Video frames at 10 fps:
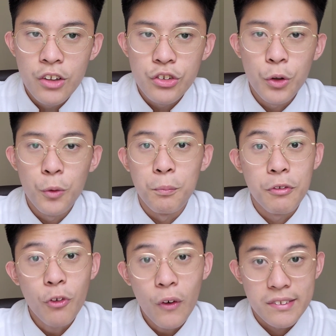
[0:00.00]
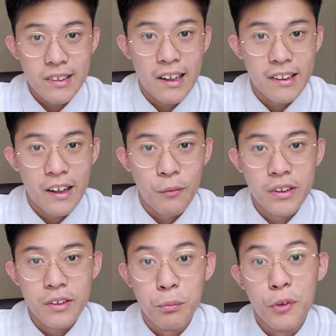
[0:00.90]
So before I start, I
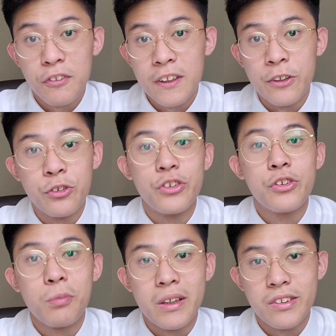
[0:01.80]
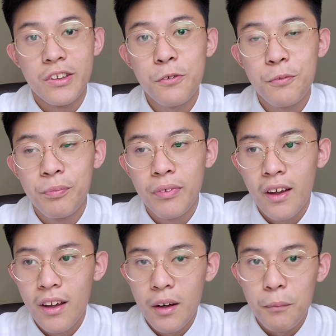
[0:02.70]
want to briefly introduce myself.
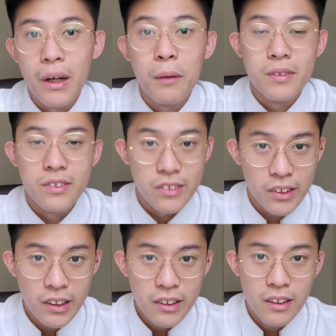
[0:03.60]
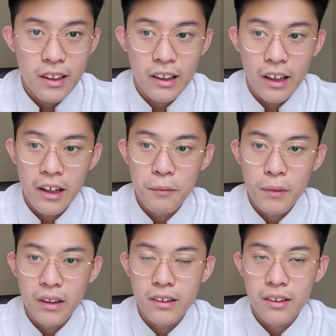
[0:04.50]
My name is Ziheng and I
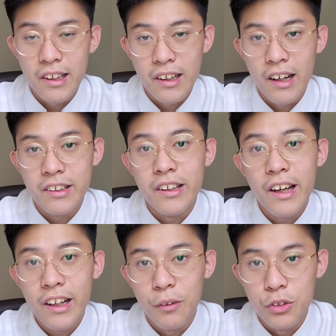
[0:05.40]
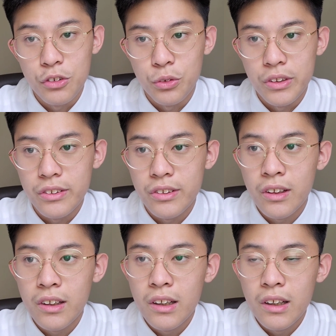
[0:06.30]
am an CAIE A-level student,
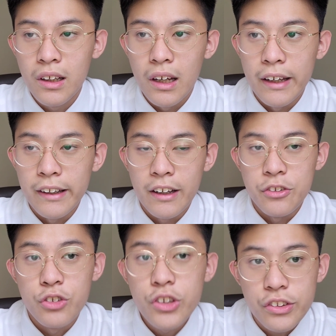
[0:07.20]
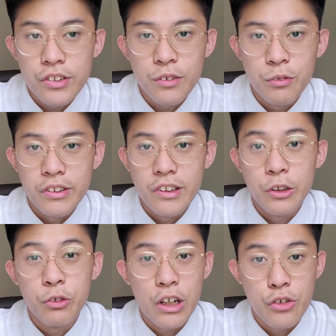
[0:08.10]
and I just
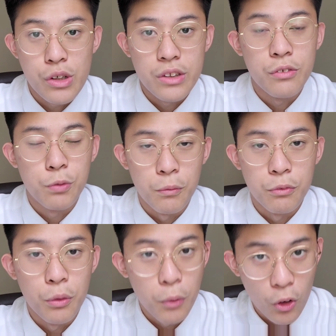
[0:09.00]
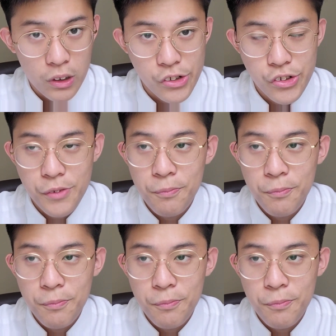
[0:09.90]
recently graduated from college.